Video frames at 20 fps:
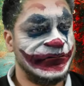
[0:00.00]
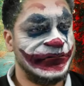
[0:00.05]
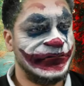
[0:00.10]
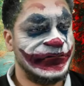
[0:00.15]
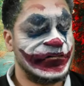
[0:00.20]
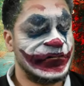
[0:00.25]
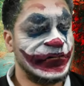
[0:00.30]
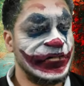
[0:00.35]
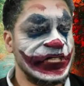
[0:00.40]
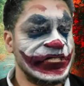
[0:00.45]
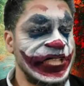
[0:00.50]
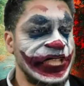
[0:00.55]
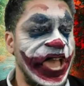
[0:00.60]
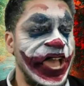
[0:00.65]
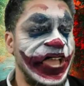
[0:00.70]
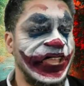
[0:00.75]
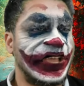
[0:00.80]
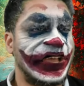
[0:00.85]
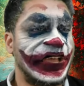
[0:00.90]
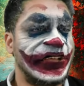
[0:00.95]
So this
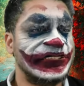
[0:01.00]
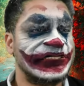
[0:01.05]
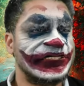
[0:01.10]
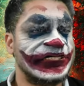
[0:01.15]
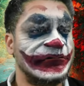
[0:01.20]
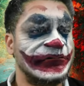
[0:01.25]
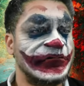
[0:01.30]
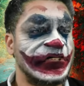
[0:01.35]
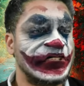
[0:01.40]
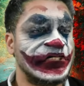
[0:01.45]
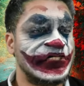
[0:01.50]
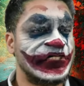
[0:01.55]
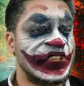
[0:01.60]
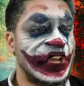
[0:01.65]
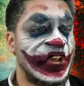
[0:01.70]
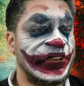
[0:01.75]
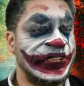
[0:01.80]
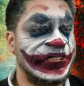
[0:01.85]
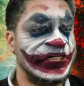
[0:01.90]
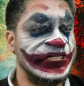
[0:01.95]
high-concept
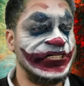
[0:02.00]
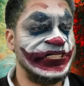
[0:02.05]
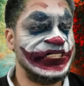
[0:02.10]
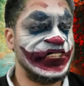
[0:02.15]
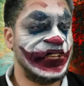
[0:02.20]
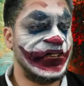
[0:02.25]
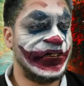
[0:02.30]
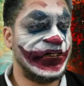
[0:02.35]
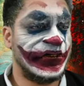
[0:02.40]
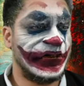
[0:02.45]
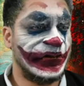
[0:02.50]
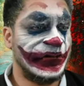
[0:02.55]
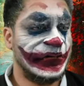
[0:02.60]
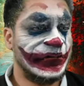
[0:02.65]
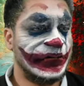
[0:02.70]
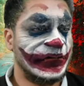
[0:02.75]
historical genre,